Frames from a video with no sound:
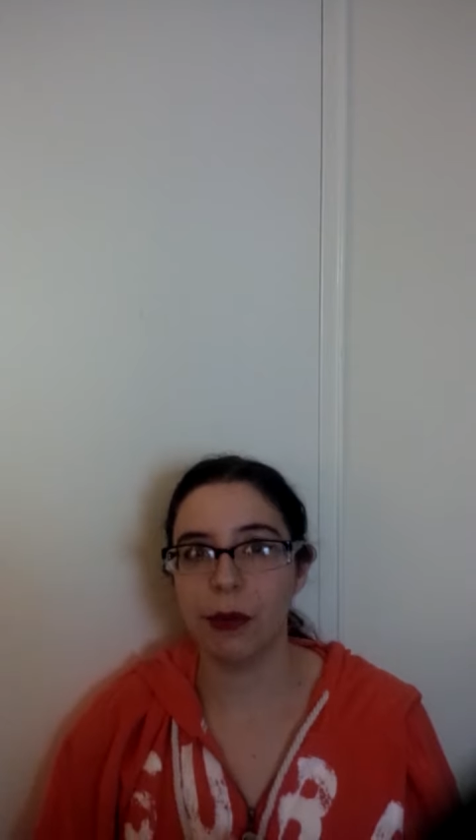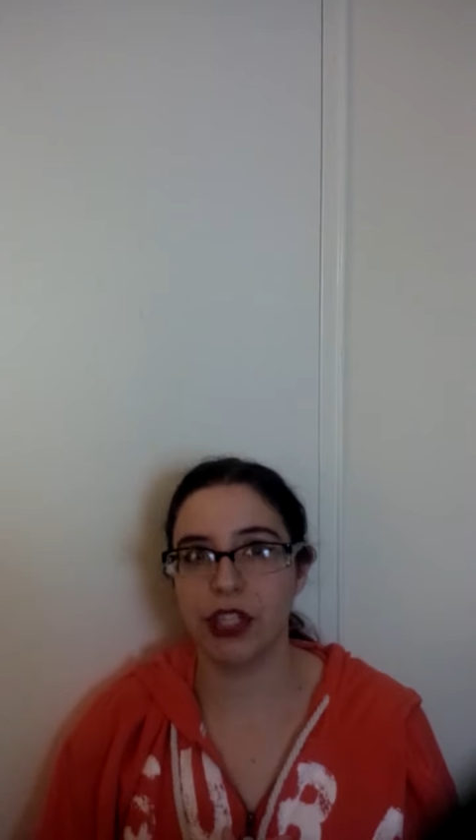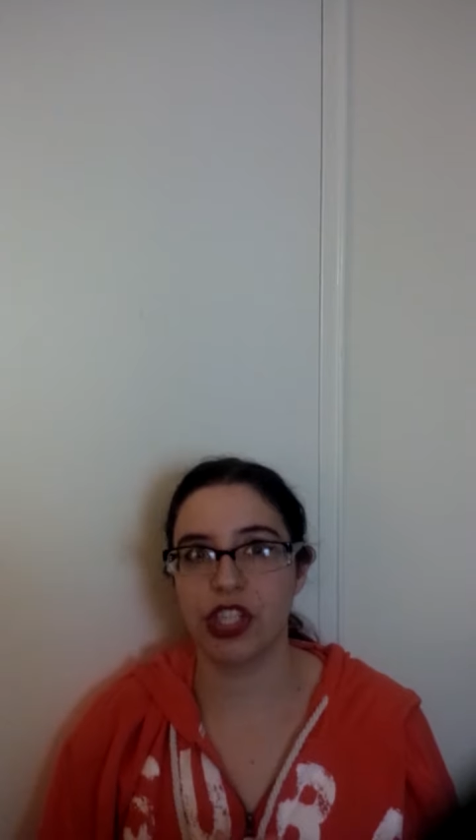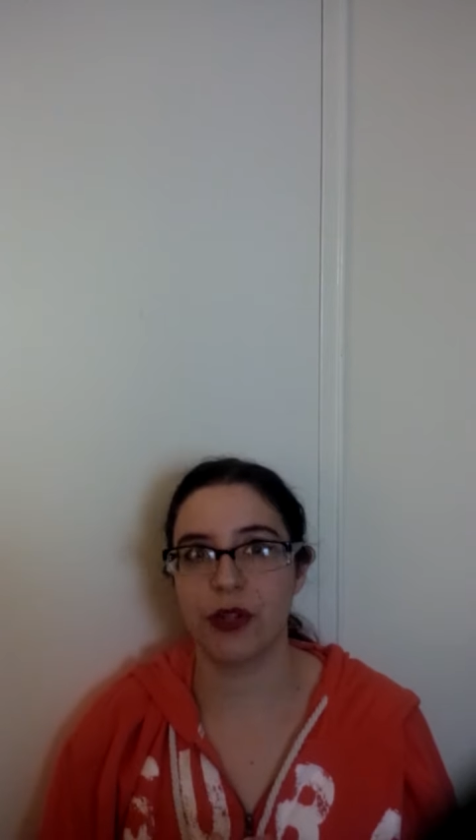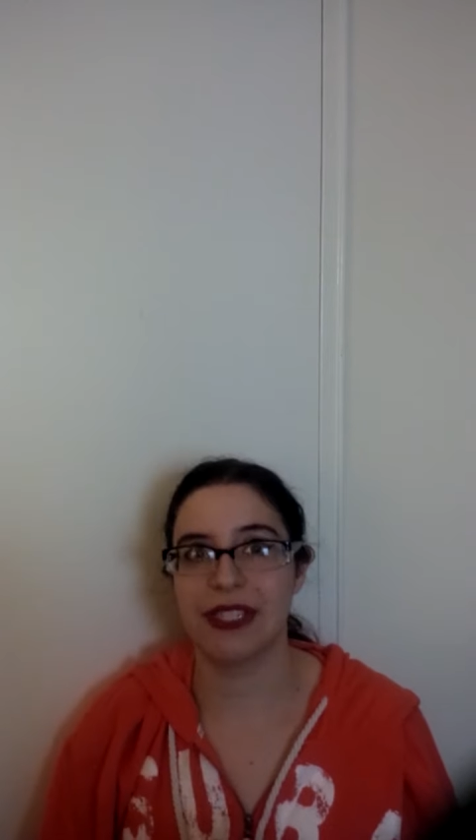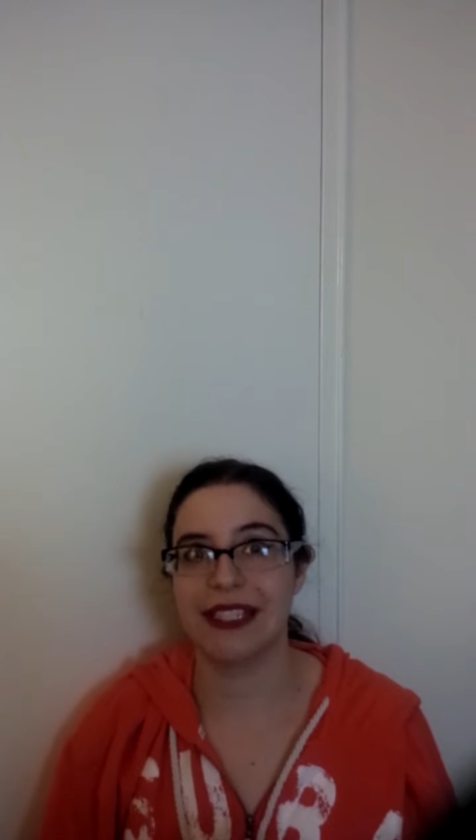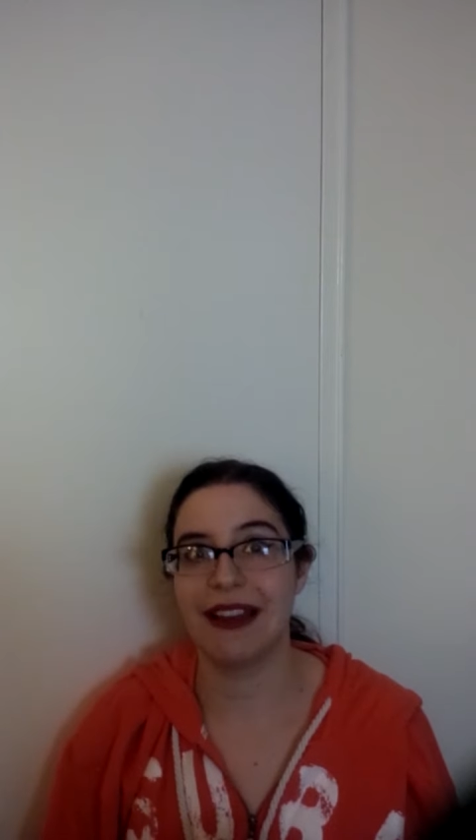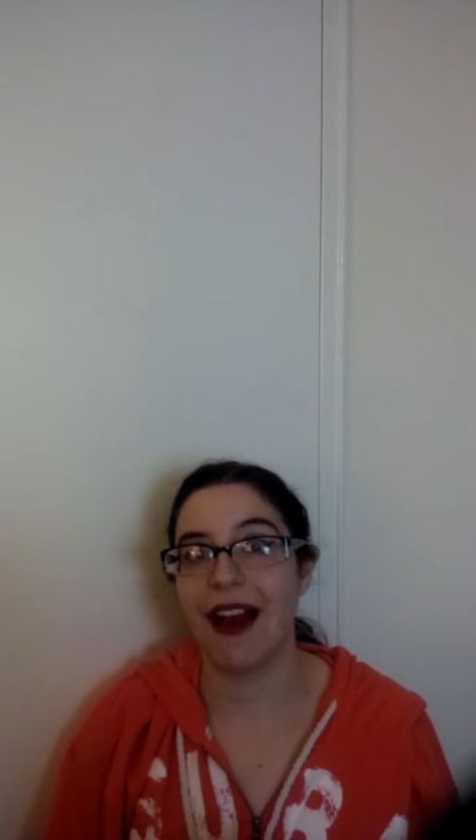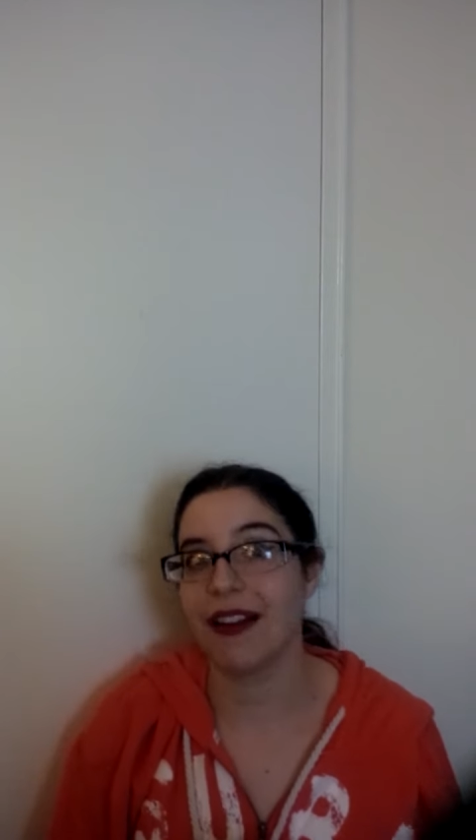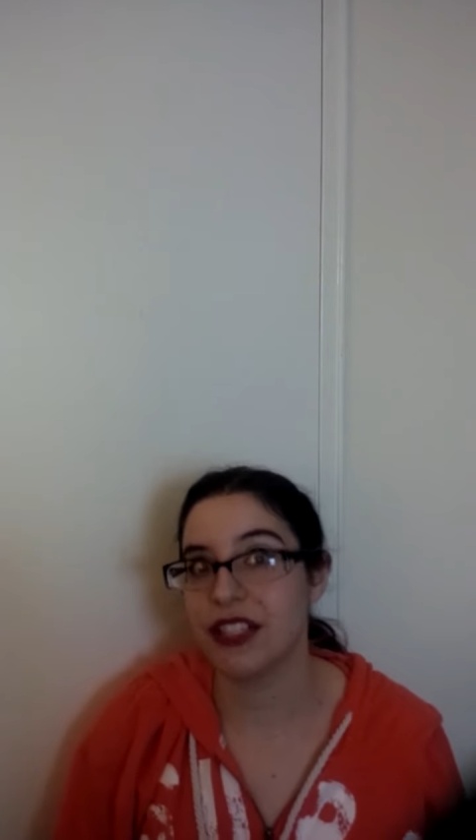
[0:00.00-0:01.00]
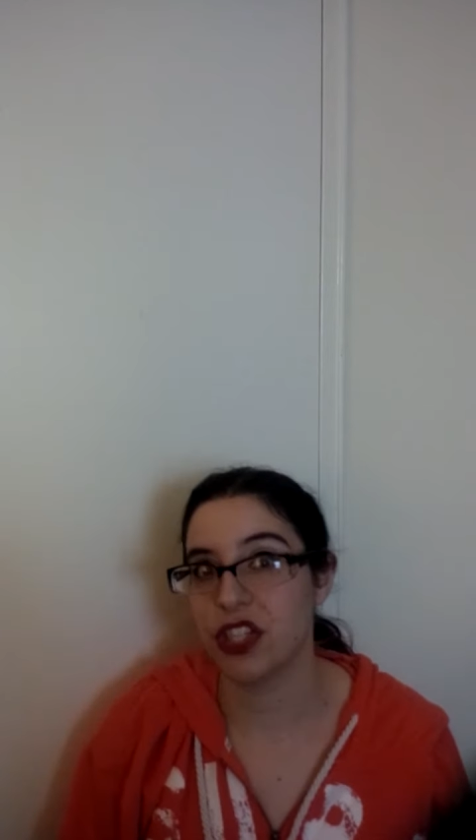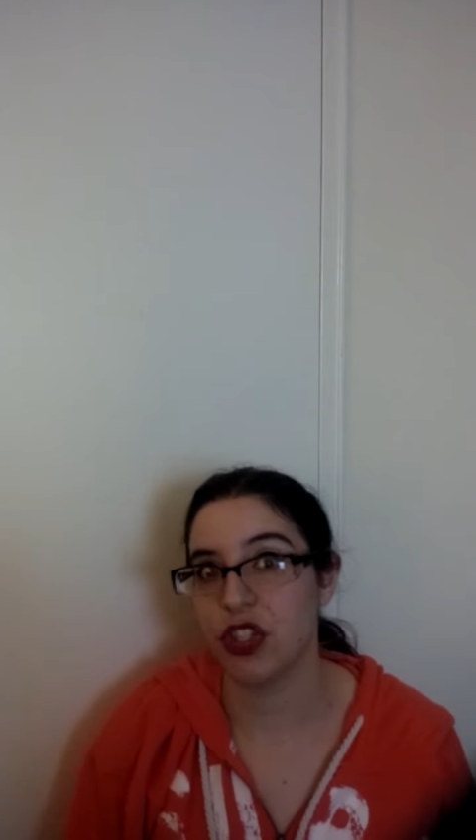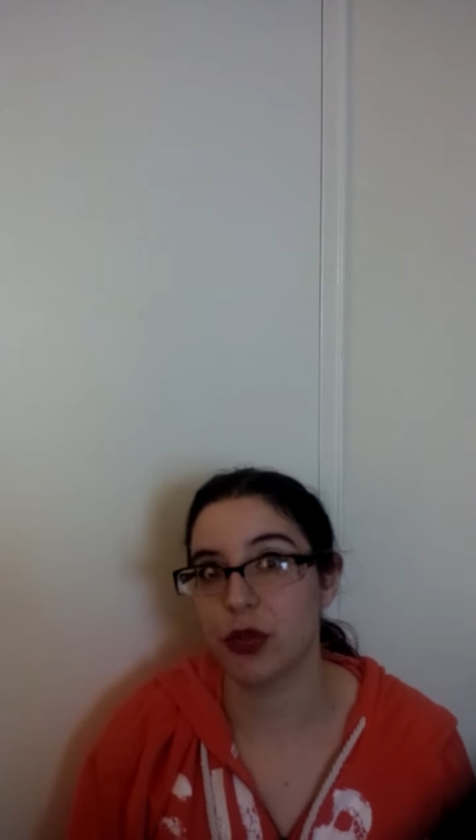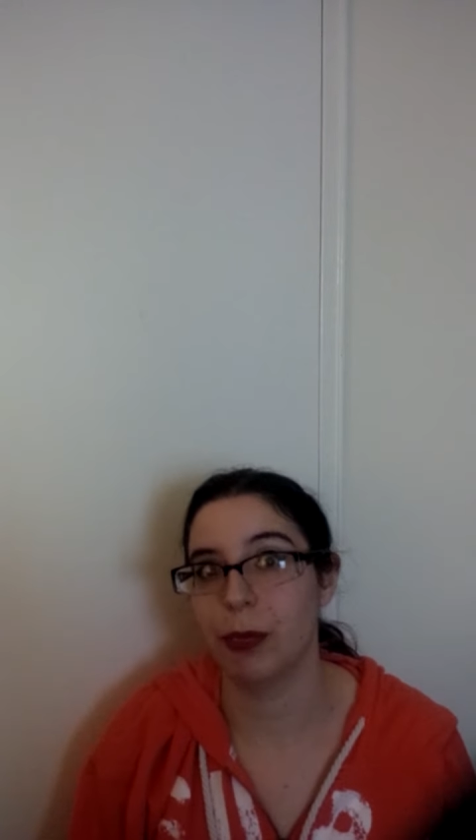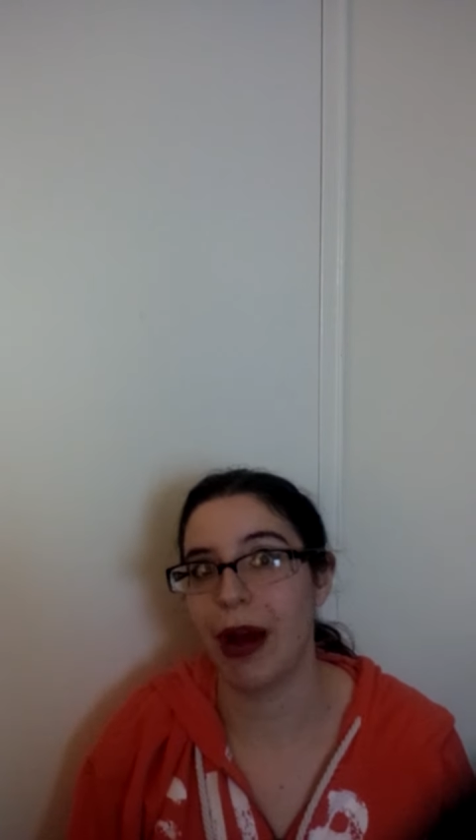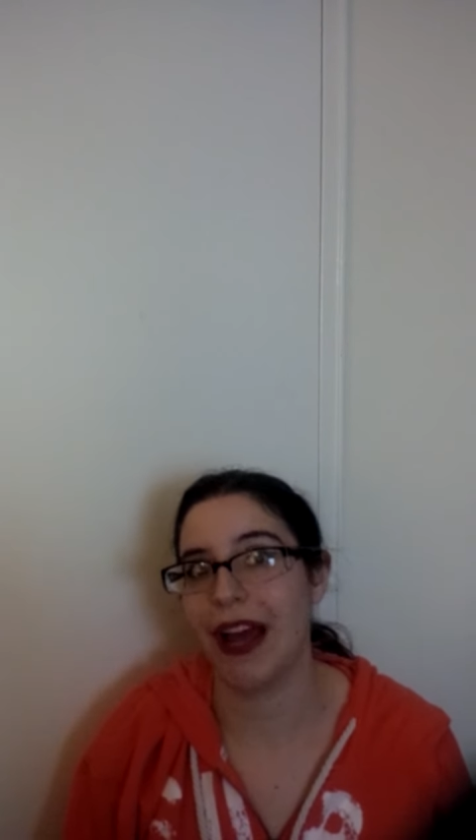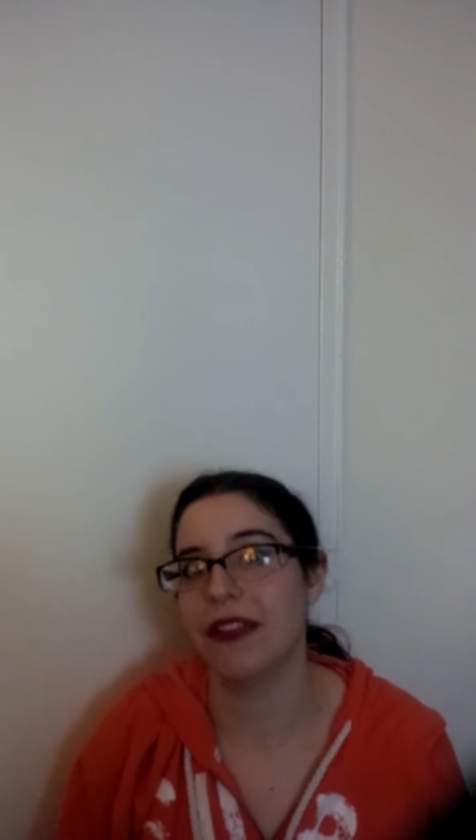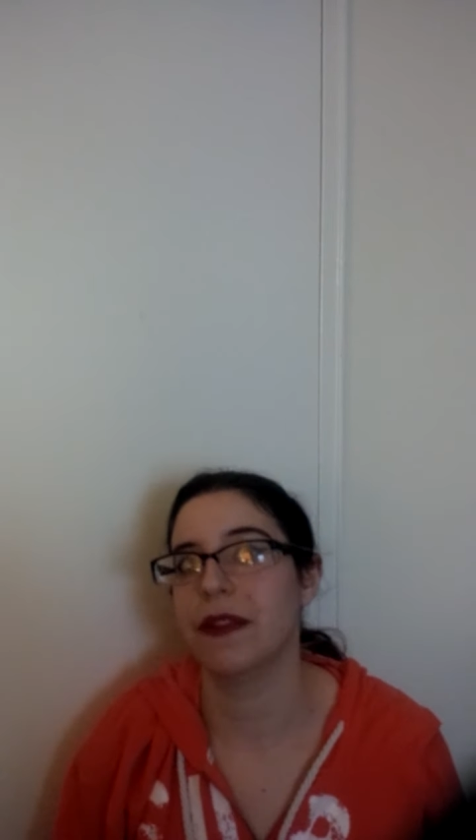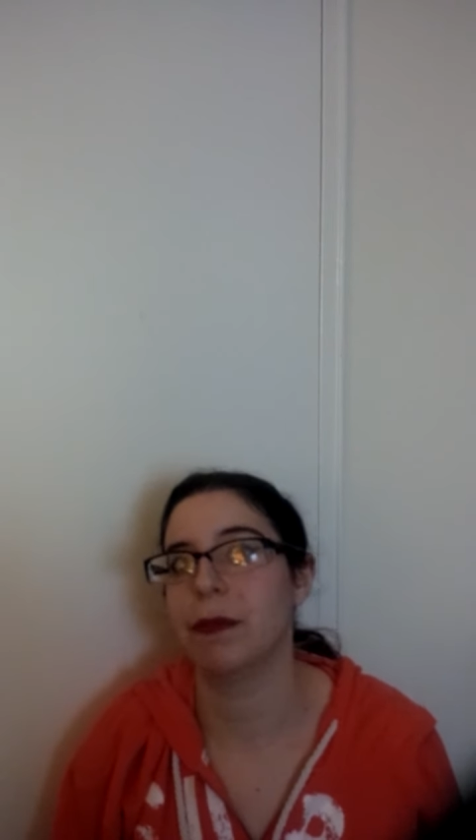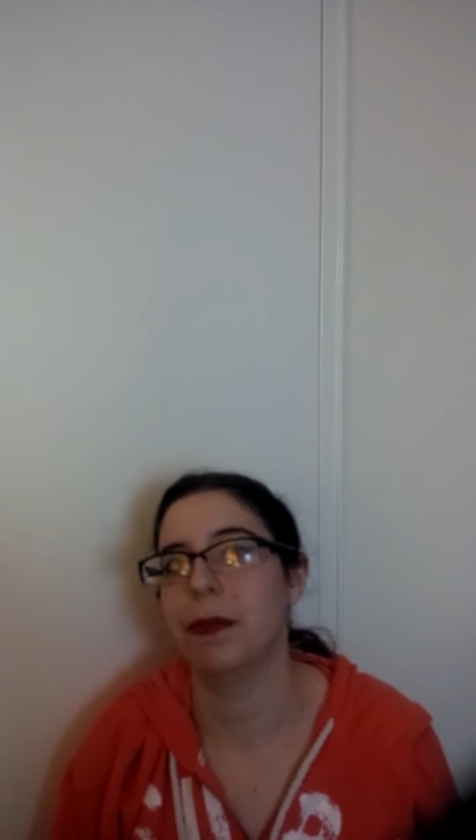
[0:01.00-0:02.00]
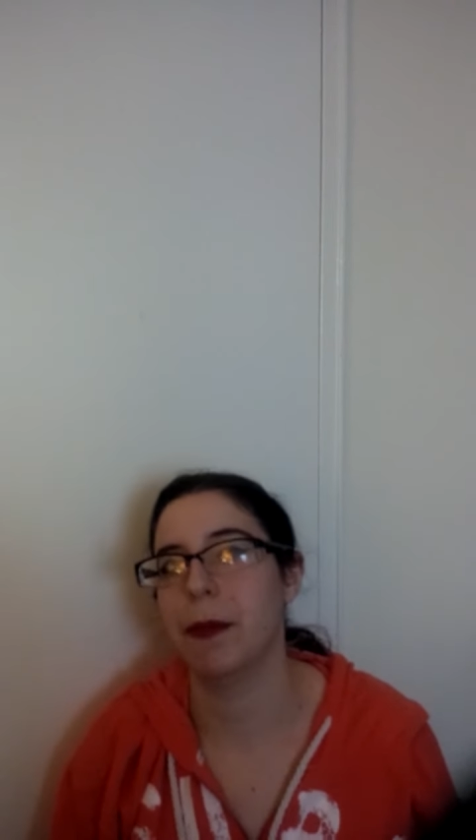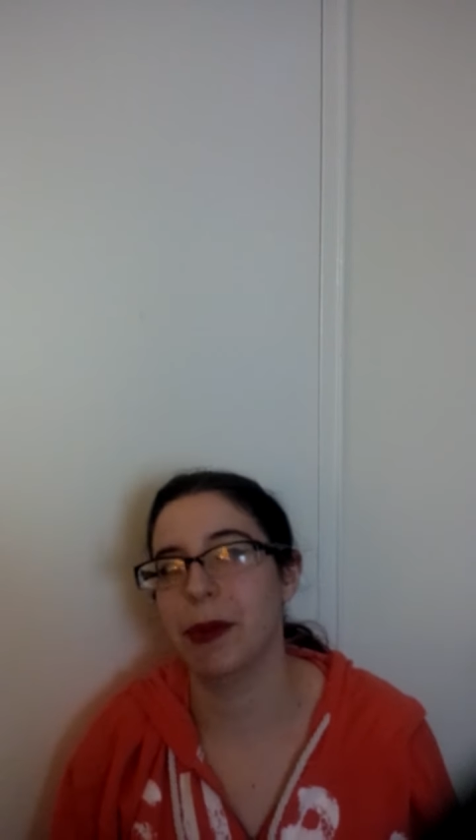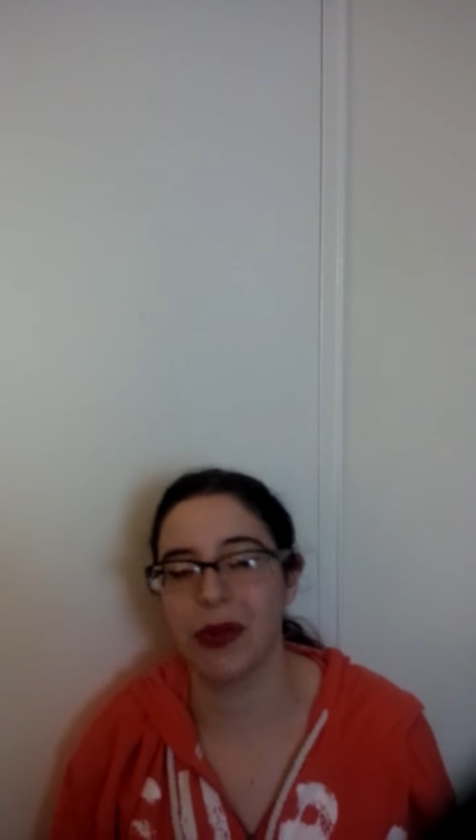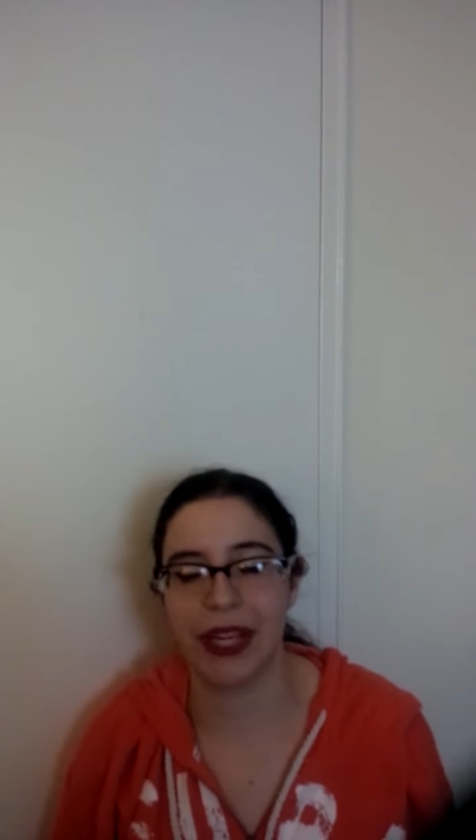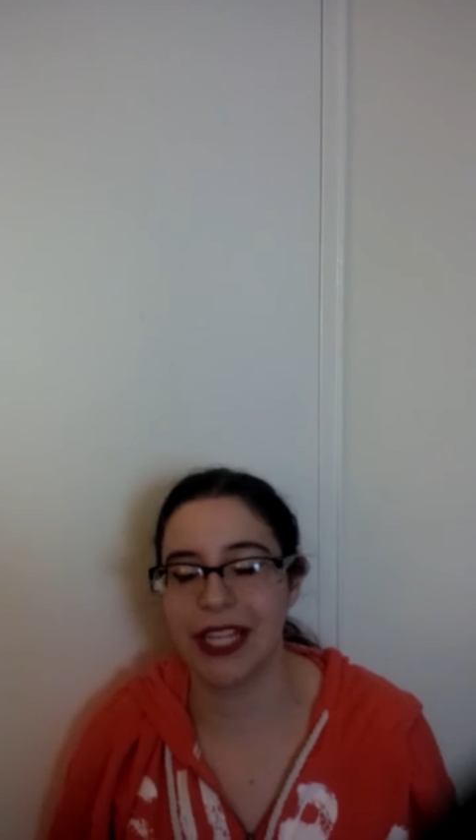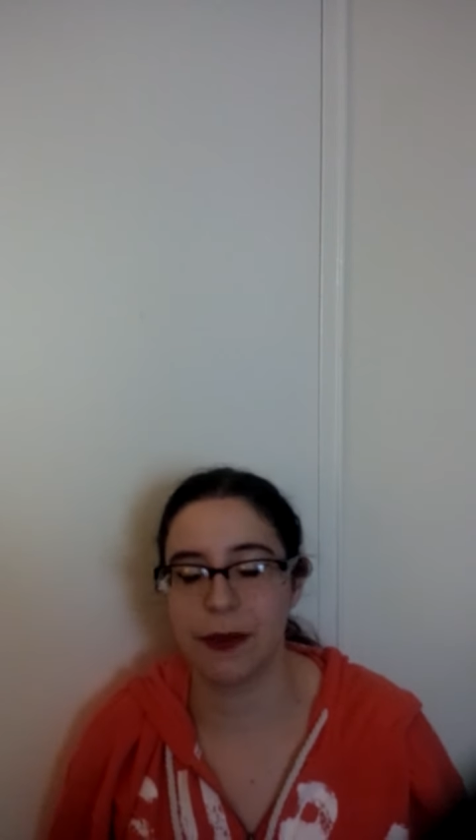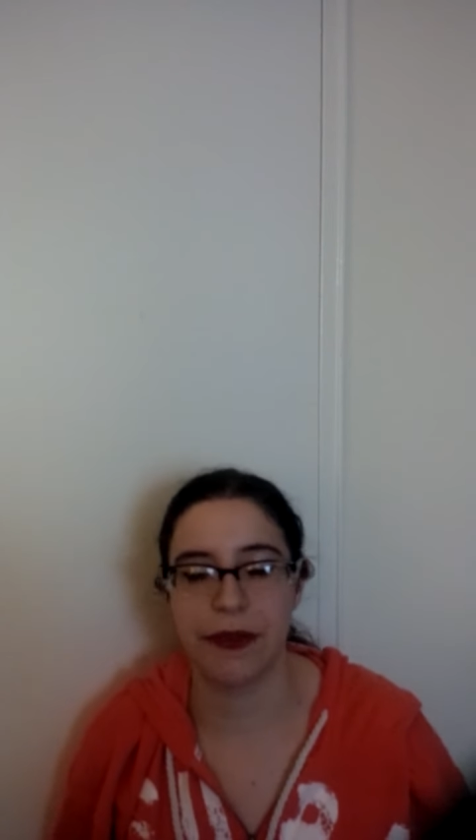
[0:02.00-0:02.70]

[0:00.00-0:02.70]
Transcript: we chose not to buy the pillowcase.